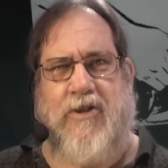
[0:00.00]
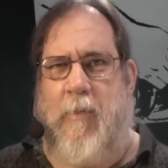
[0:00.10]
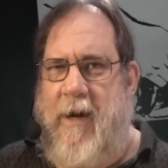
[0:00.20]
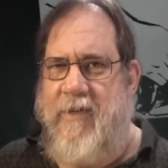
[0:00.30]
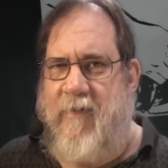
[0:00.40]

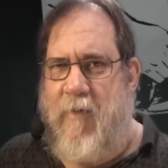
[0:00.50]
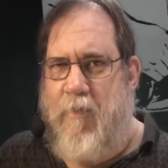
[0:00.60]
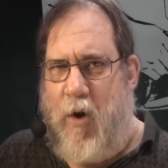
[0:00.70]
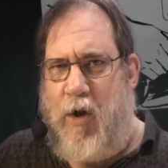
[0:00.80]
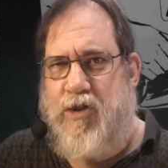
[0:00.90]
Nobody's ever
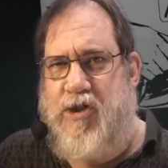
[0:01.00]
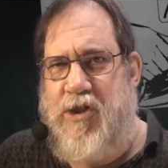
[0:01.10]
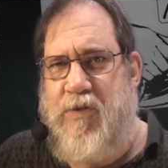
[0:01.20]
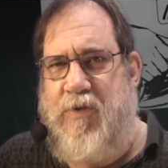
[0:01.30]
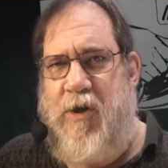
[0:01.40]
brought
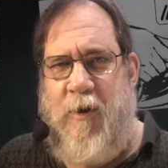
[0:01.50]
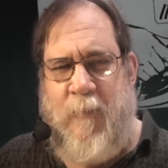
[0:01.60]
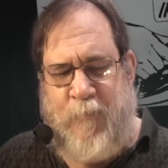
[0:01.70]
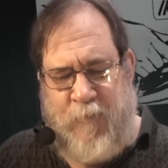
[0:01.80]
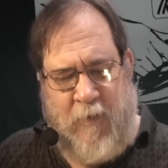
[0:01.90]
suit
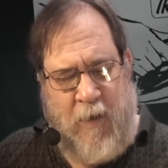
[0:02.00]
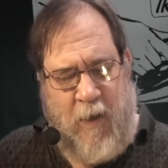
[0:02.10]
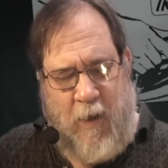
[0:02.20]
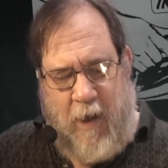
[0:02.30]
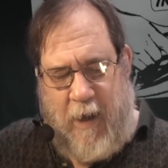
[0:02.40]

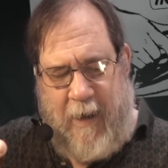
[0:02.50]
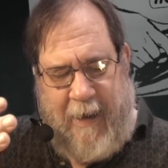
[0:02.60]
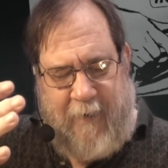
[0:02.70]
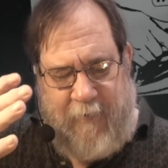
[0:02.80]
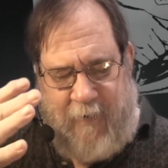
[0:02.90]
and